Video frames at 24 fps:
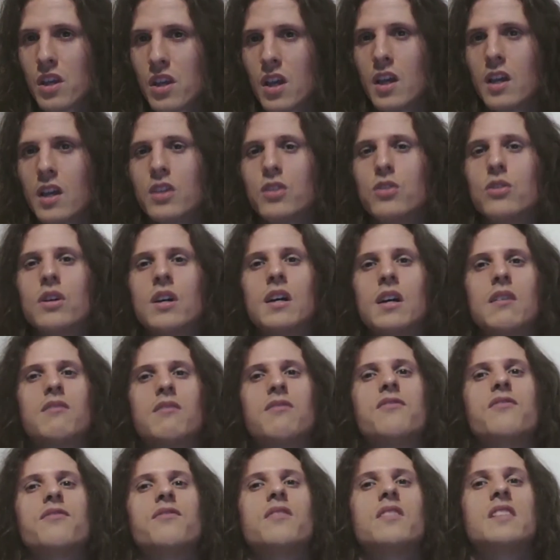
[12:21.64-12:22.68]
You have
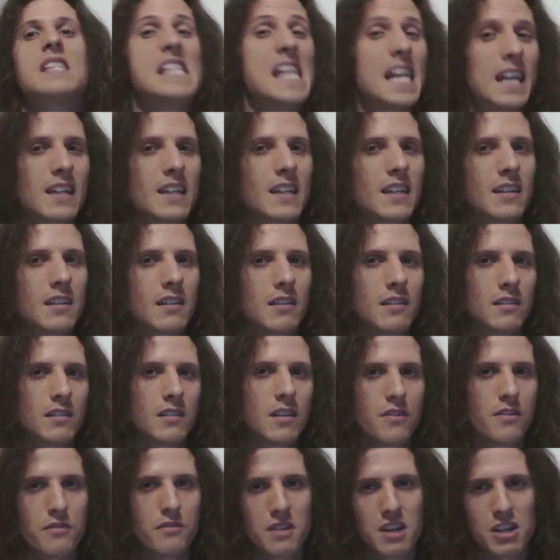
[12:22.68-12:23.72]
technical
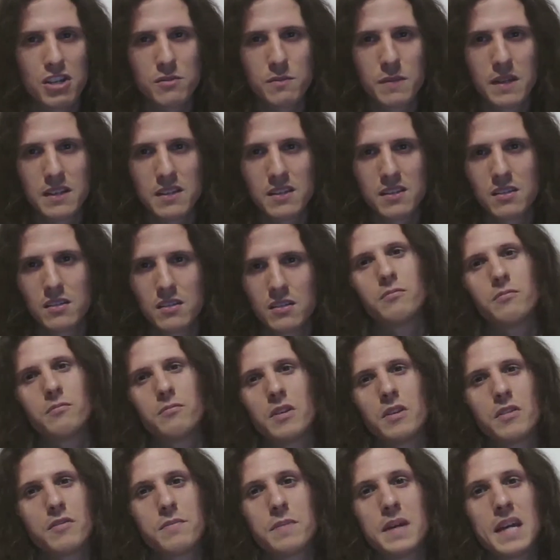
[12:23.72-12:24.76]
thrash metal
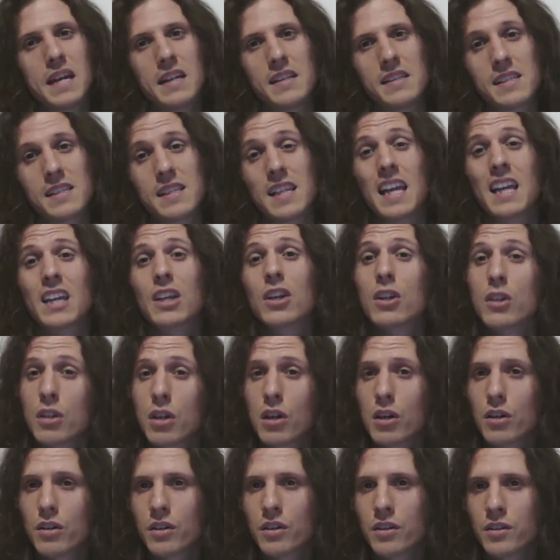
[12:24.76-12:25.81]
with bands like
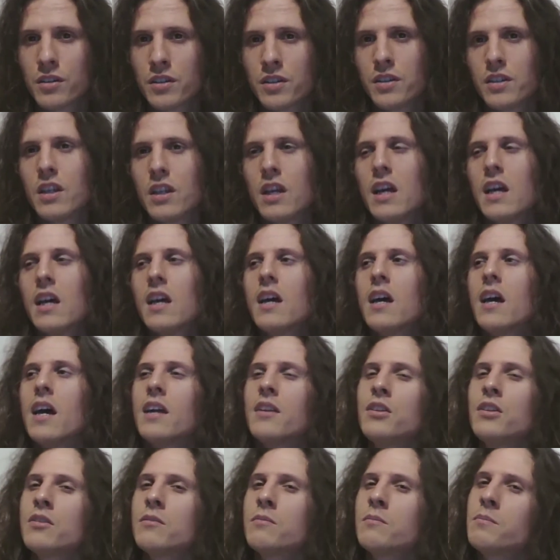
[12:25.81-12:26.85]
Coroner, and
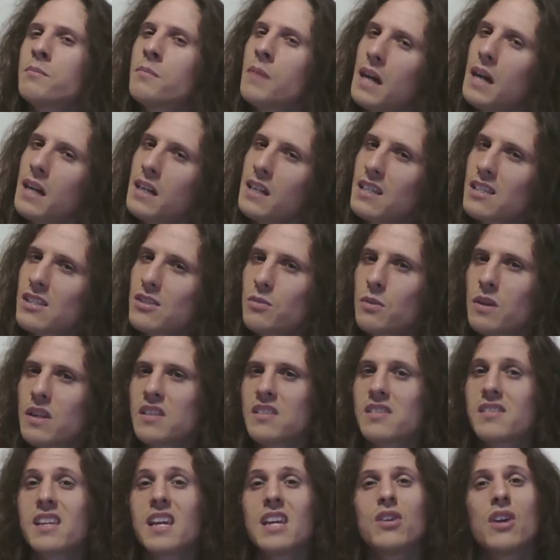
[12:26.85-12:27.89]
you might as well
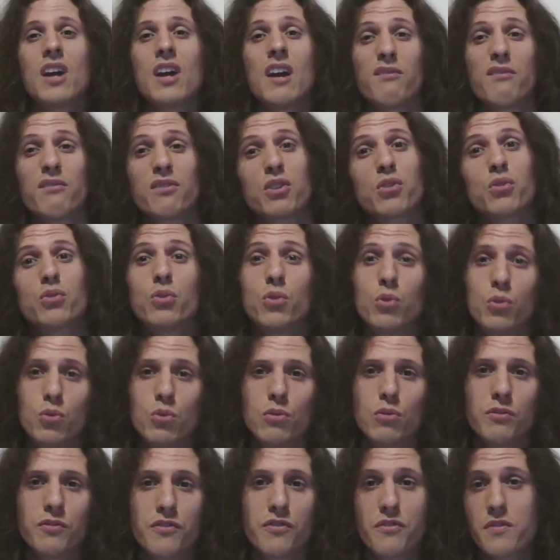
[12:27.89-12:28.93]
say you have groove
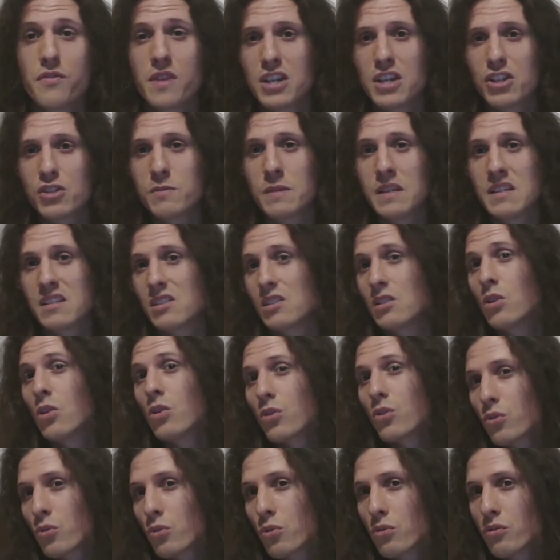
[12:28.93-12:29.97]
thrash metal or
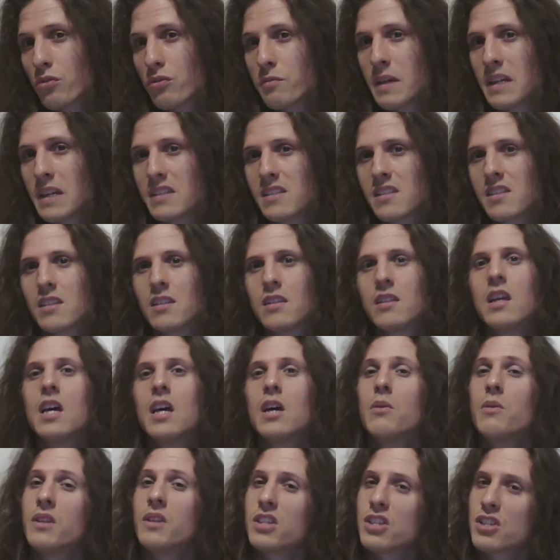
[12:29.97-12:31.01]
groove metal,
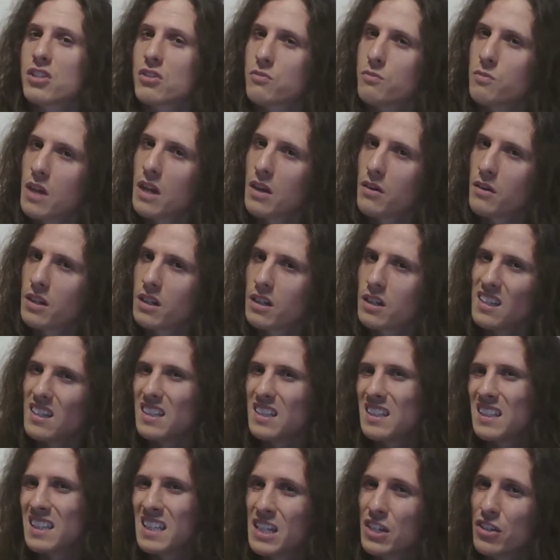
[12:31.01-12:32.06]
which is very
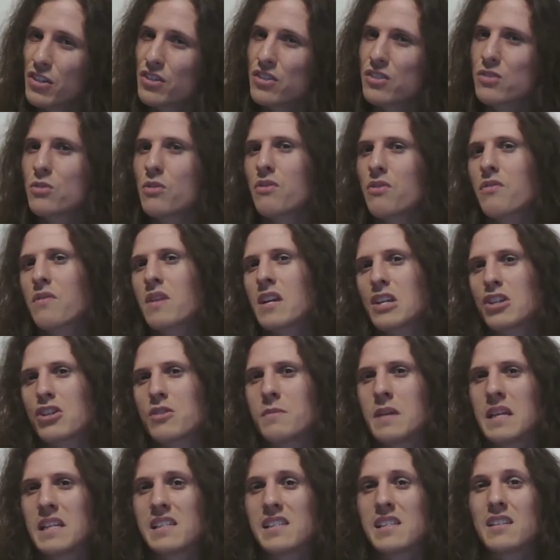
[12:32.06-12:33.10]
near to thrash
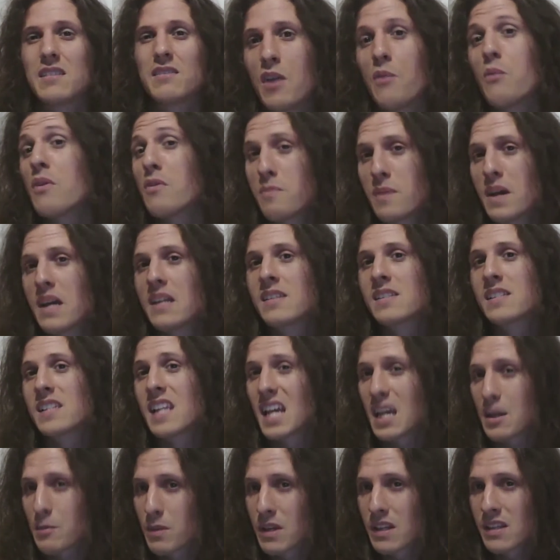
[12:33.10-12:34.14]
metal with bands like
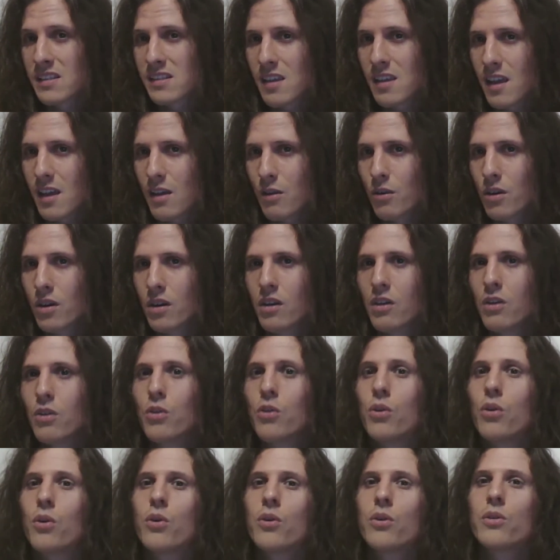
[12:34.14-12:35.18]
Pantera
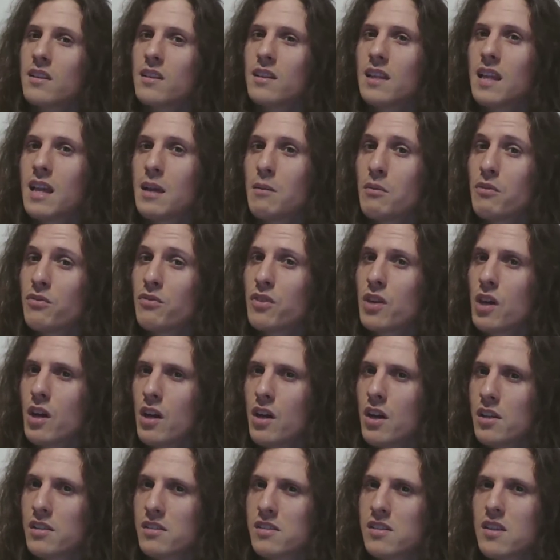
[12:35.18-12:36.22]
or Lamb of
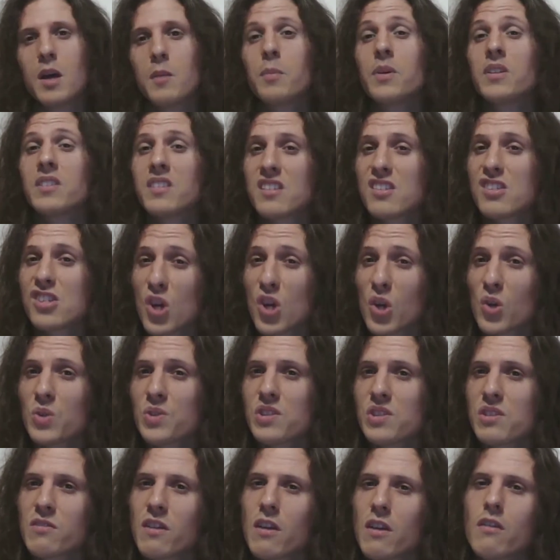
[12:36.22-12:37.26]
God. But this is also a
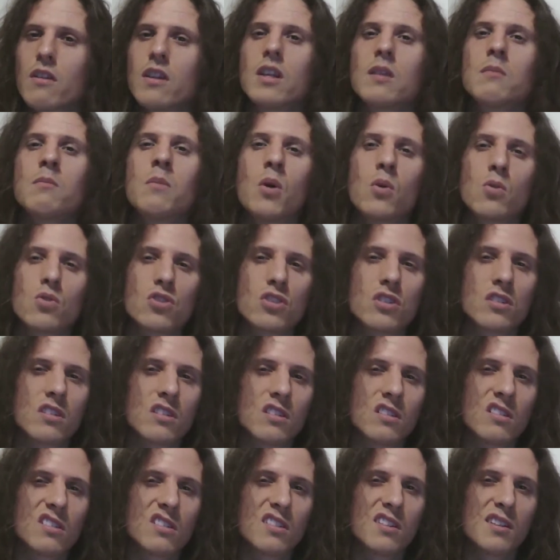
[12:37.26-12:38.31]
very
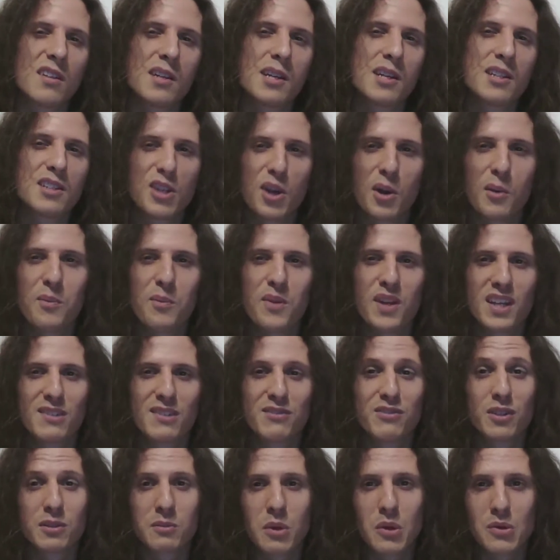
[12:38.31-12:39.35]
emotional topic for
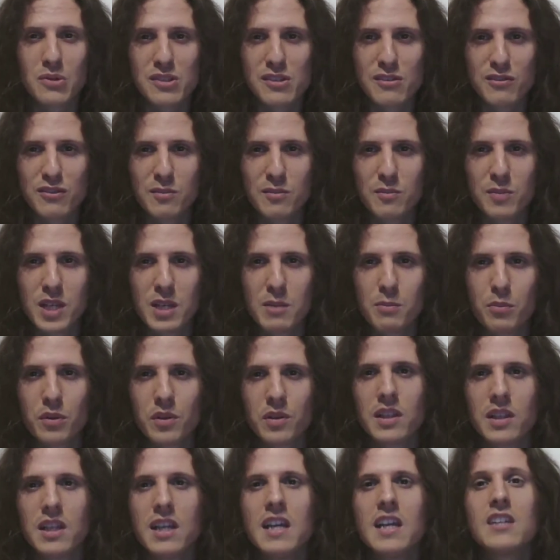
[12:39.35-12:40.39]
most of the people,
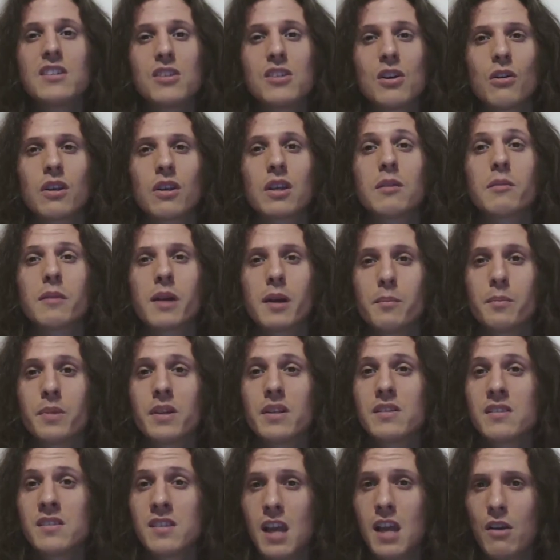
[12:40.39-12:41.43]
talking about
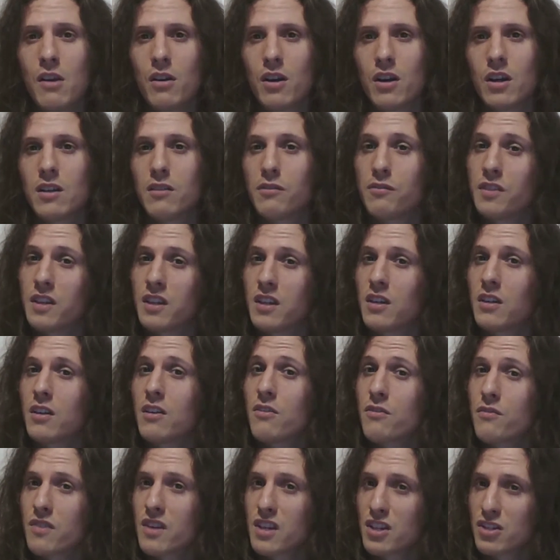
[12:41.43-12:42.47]
Pantera, if they are a
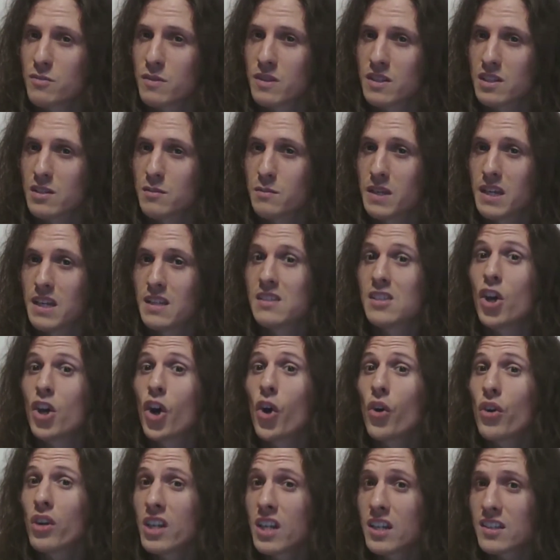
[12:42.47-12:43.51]
thrash metal band or
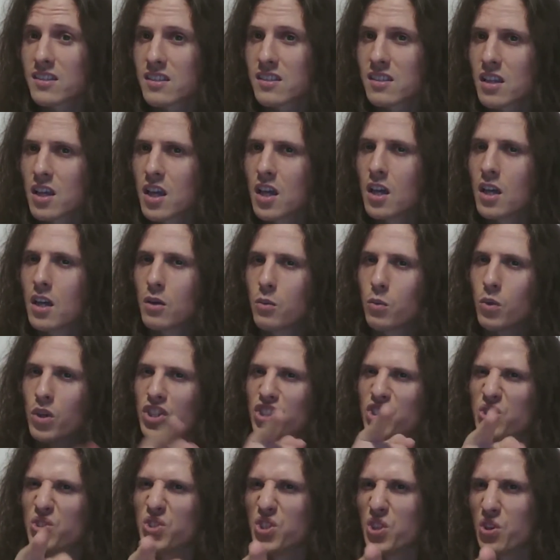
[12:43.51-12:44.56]
not. What
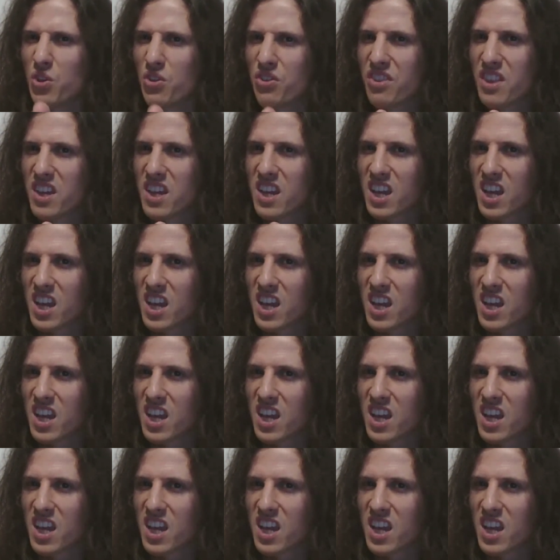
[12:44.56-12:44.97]
do you think?